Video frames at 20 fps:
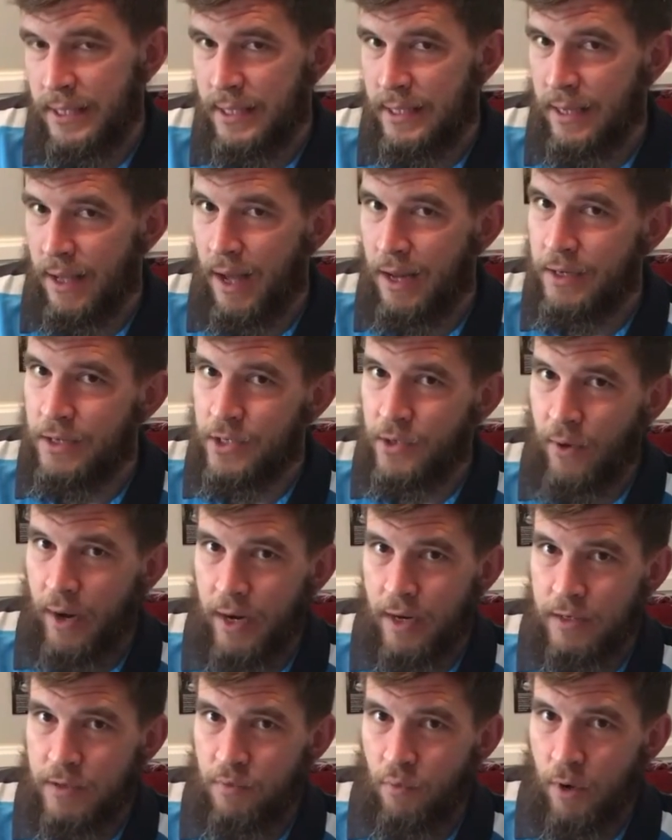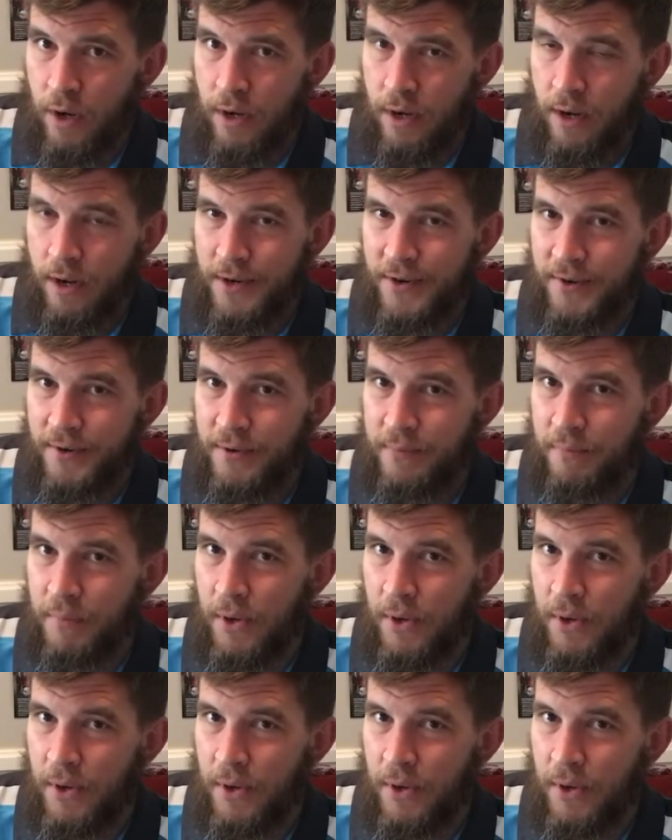not as great as 100,